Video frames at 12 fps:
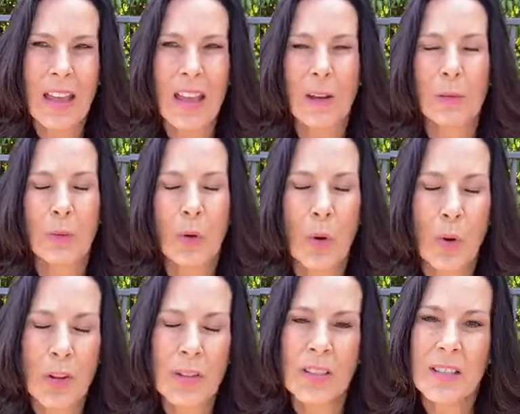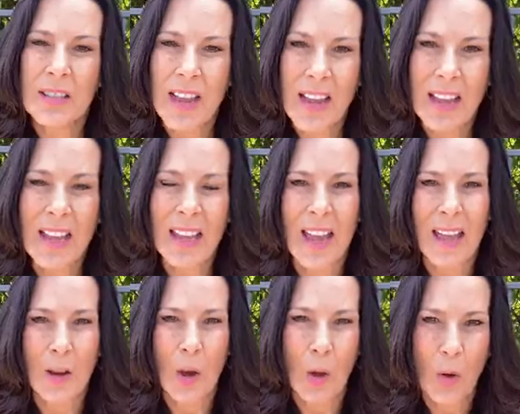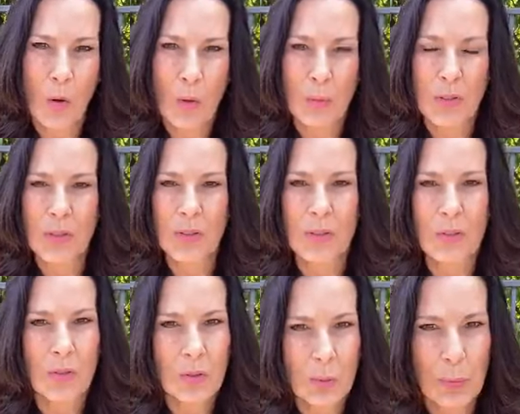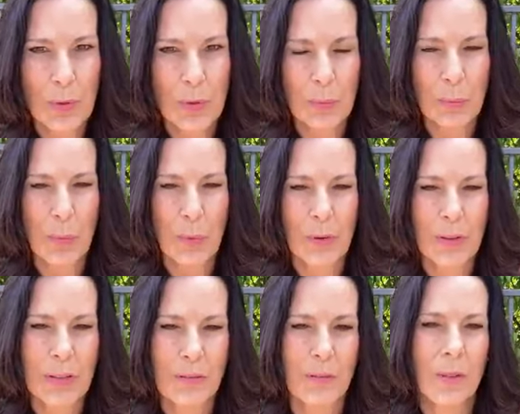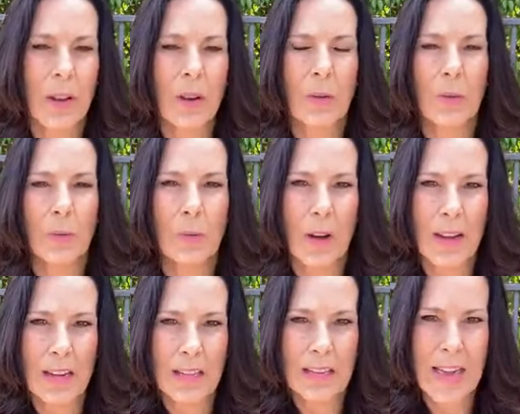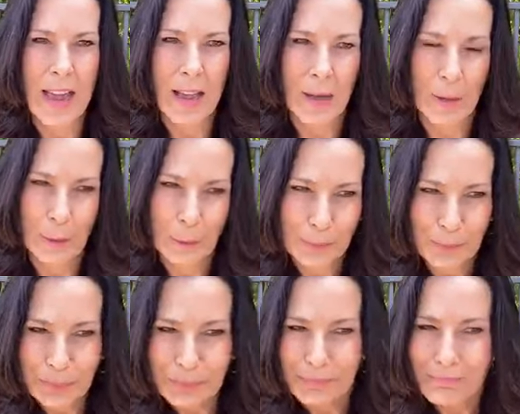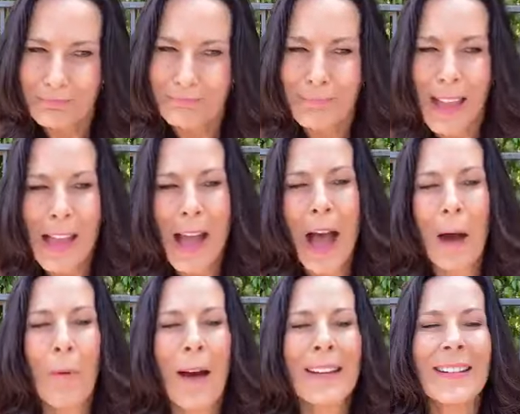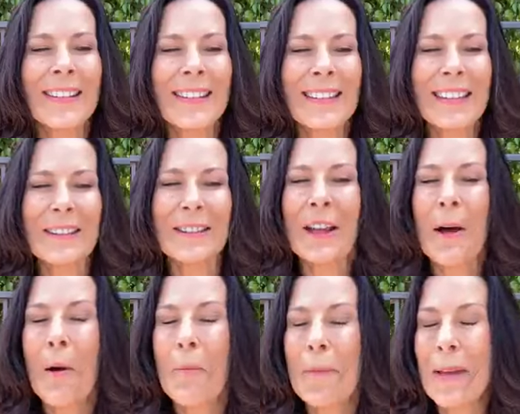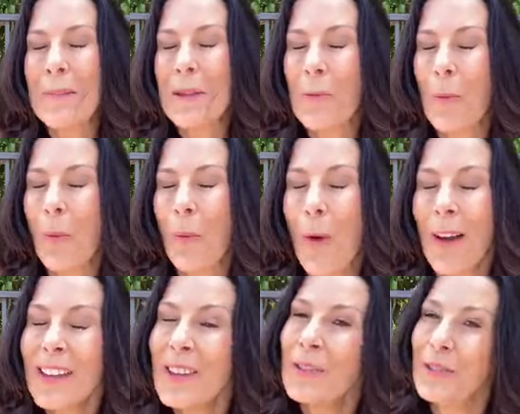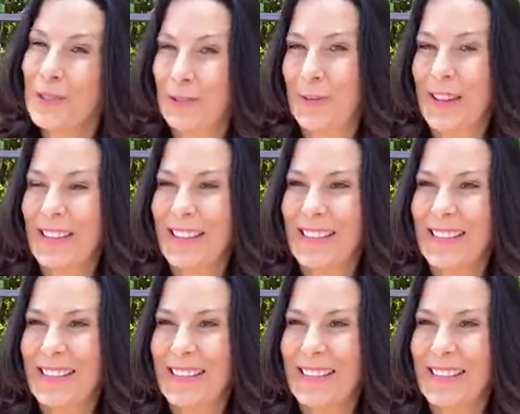and of course, staying at home, which is super important right now. I wanted to see maybe what you're doing